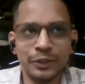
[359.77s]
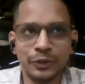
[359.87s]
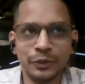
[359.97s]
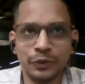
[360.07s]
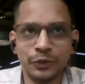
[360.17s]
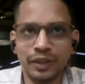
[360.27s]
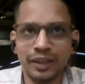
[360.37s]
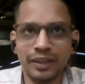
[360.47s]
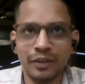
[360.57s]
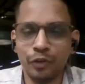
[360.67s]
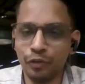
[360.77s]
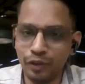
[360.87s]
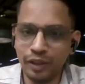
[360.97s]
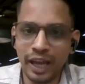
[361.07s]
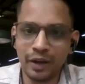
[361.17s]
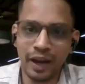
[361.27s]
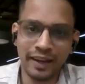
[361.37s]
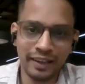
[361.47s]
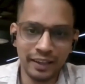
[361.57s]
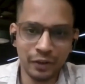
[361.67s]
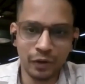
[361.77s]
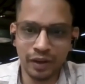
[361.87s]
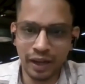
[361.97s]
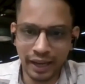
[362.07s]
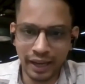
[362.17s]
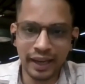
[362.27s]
So hopefully I cleared, or I